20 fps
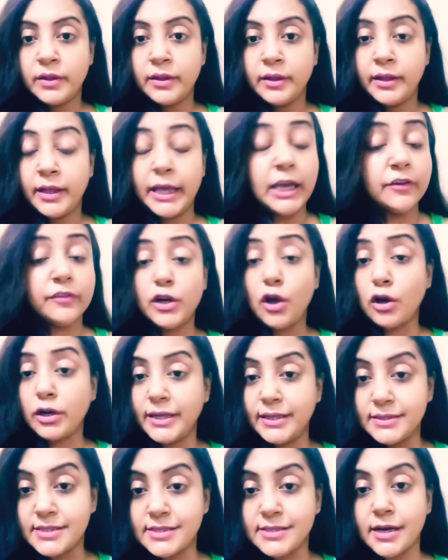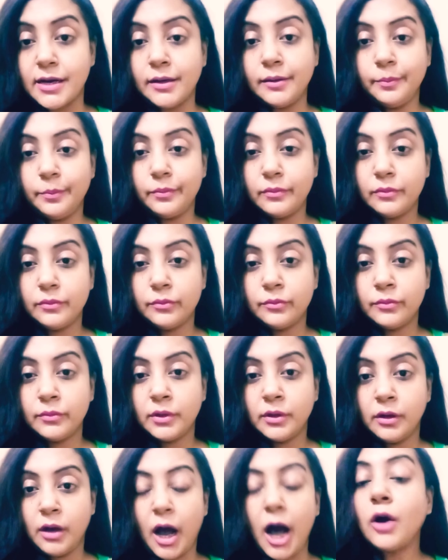even on Insta,
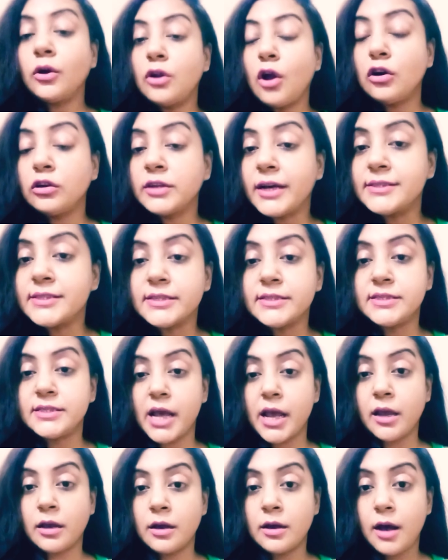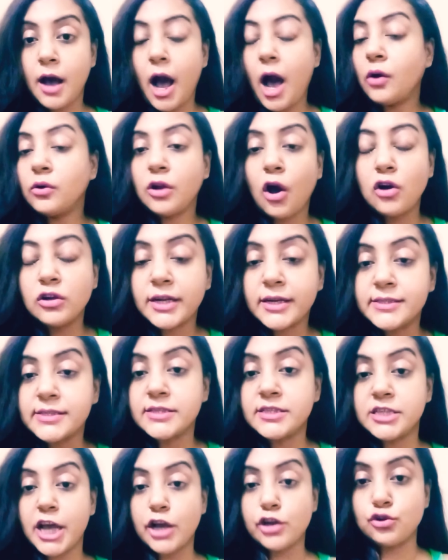how long does it take? How long does
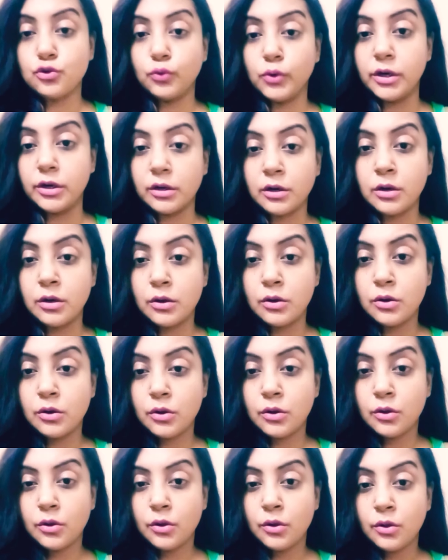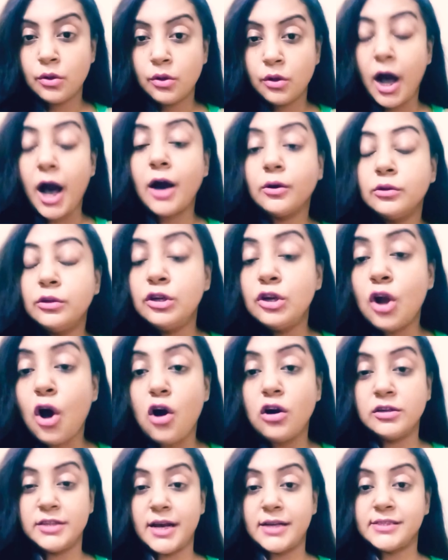it take to work? How
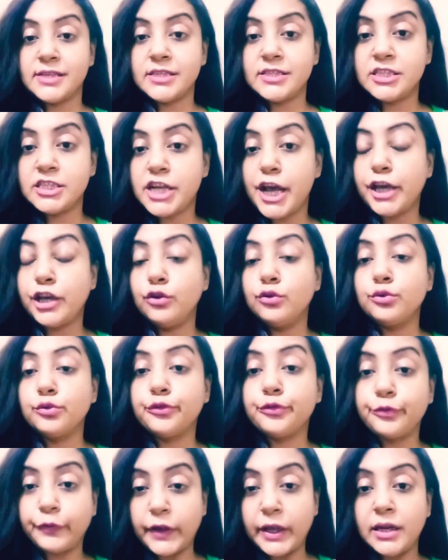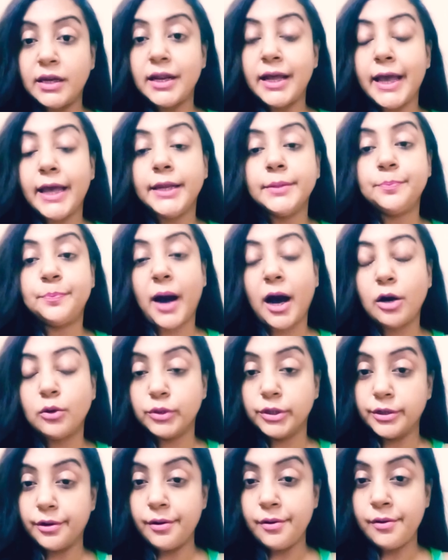long does it take you to feel in power?